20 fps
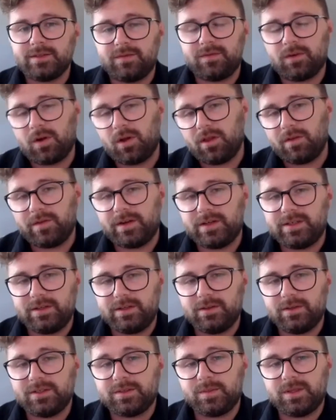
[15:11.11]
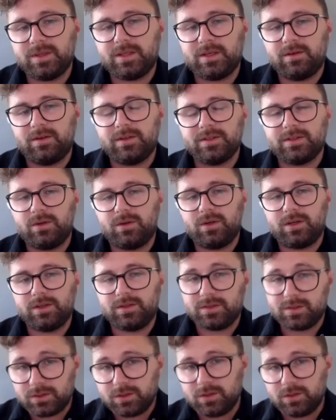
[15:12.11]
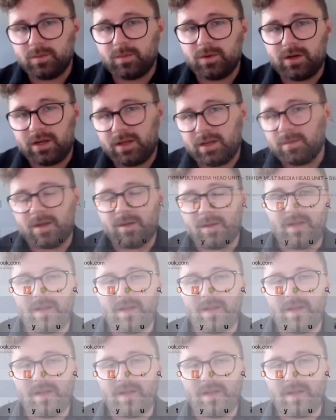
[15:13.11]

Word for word: So for all of our dealers, but then also a consumer email